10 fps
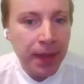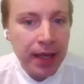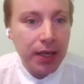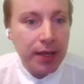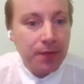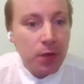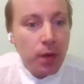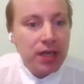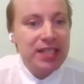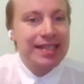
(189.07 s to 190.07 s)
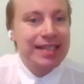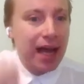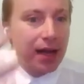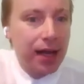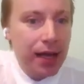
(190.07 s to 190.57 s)
Now, if you were
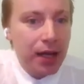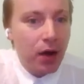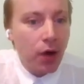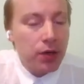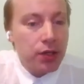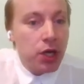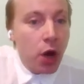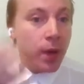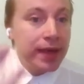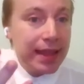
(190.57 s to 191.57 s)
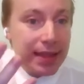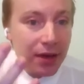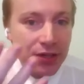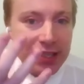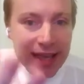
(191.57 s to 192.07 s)
stuck on knowing that
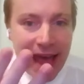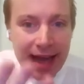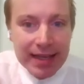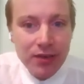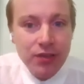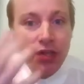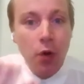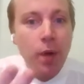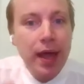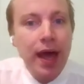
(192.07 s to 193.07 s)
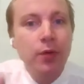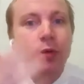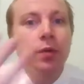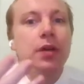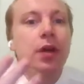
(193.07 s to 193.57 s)
there is a cat, there is no way how
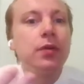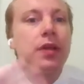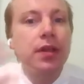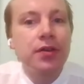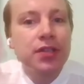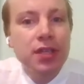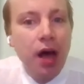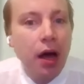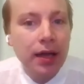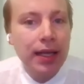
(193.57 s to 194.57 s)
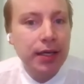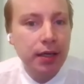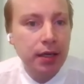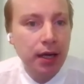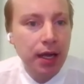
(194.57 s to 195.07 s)
you will know that there is a dog later,
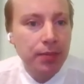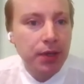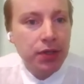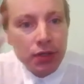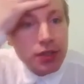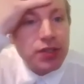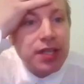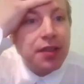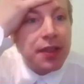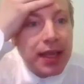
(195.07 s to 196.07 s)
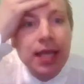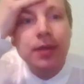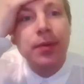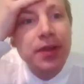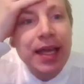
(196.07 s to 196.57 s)
because you're still thinking
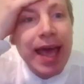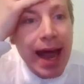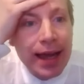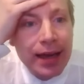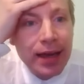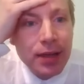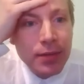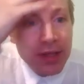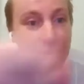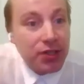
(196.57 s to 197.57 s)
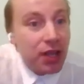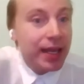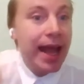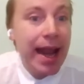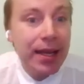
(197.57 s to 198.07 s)
about the cat. But there is no
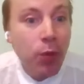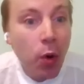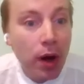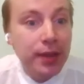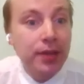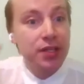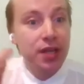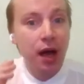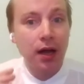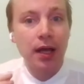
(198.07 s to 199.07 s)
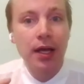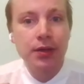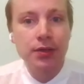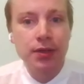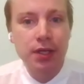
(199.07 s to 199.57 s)
cat anymore. There's a dog,
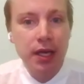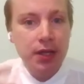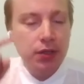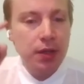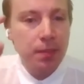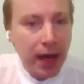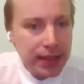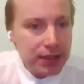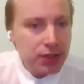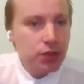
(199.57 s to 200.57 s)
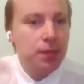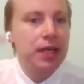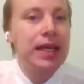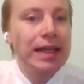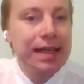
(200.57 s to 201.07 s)
you see? So the mind needs to
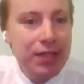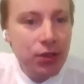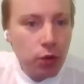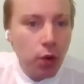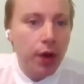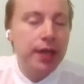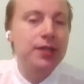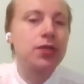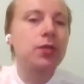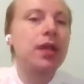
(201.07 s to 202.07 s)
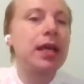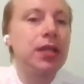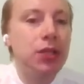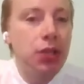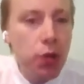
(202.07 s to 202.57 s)
be destroyed so that a
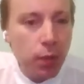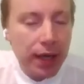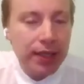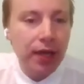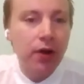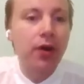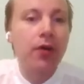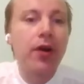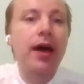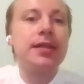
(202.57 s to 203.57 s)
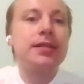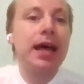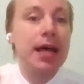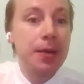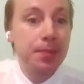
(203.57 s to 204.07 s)
new one can arise
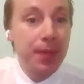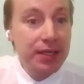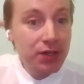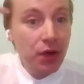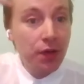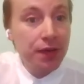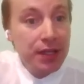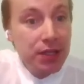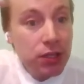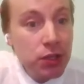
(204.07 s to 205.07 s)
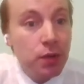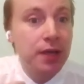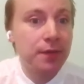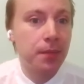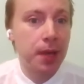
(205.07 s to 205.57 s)
based on the new
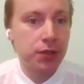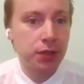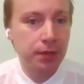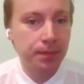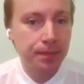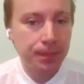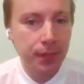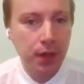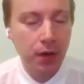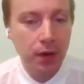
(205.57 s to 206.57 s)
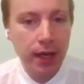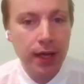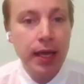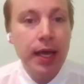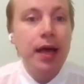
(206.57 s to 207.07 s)
information.
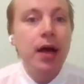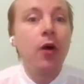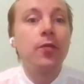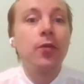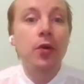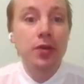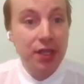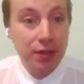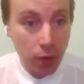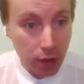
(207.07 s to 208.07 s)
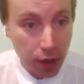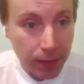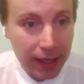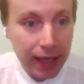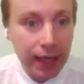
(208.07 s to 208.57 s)
Okay? Of course, it's more
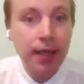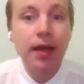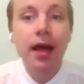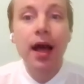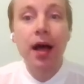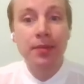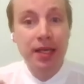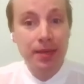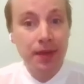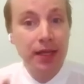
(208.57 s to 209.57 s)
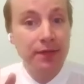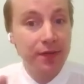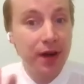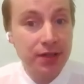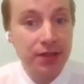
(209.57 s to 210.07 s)
complicated. I'm keeping it
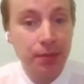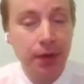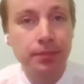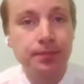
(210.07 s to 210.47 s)
very simple.